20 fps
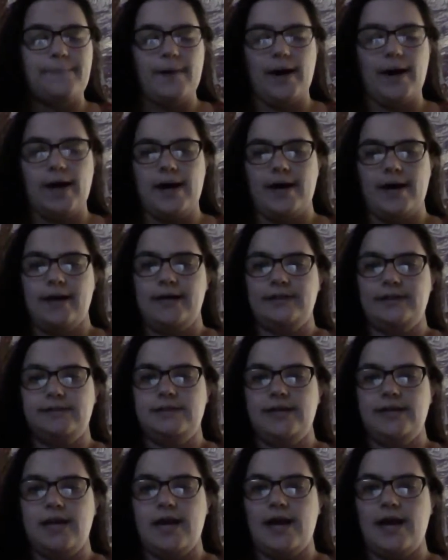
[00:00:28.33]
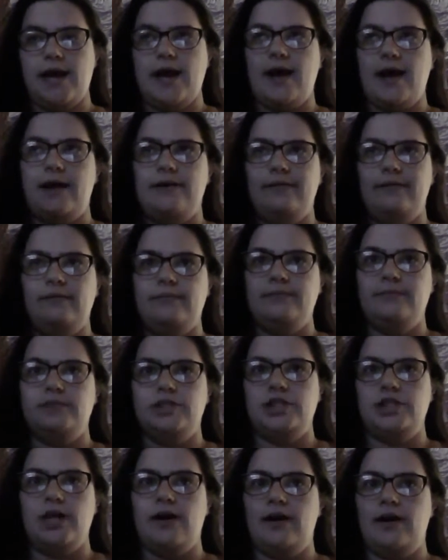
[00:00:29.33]
But today I
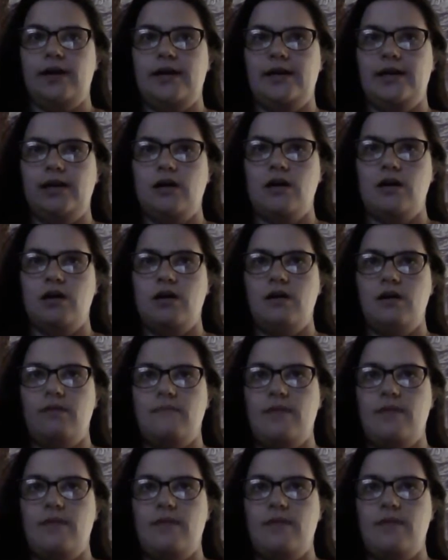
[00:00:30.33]
am sharing